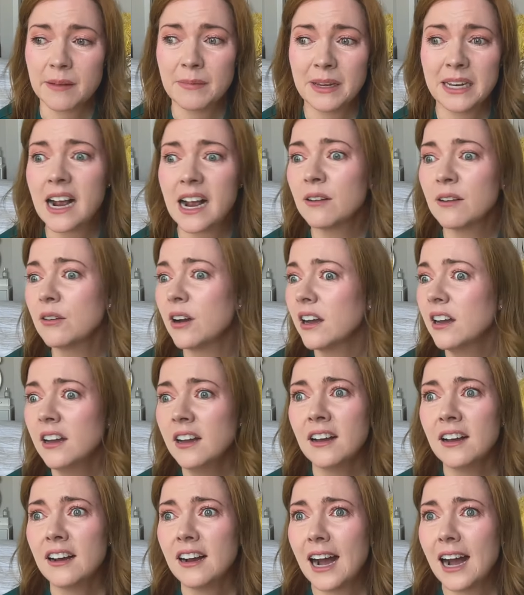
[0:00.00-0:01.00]
I mean, I
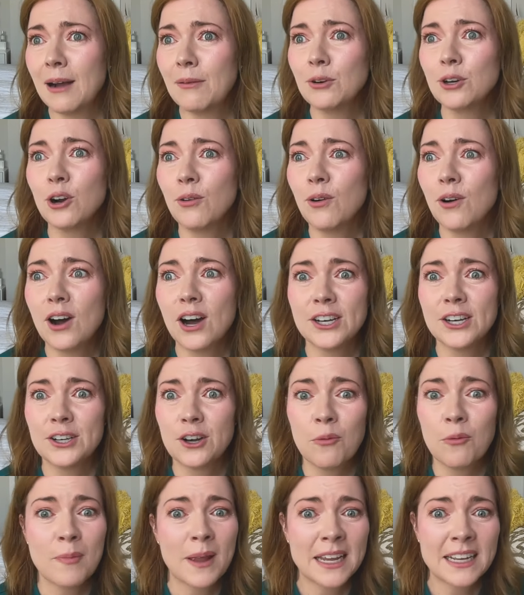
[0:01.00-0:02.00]
I will go on,
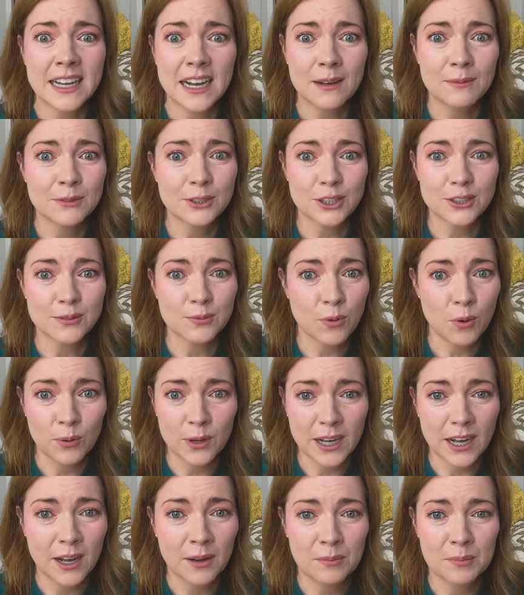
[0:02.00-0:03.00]
no makeup, just
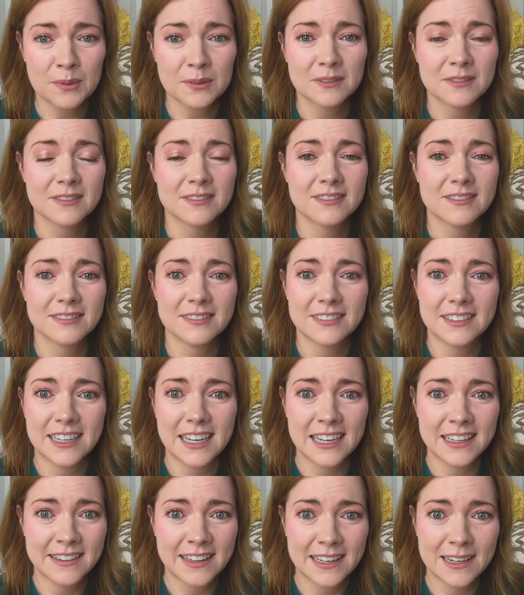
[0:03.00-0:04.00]
woke up,
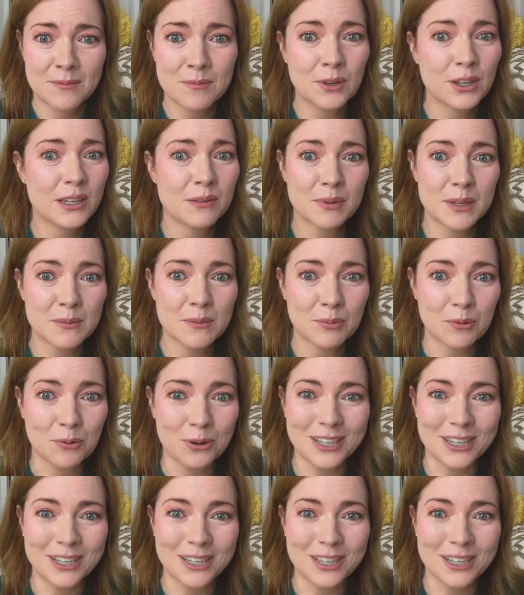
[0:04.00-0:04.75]
and then a million people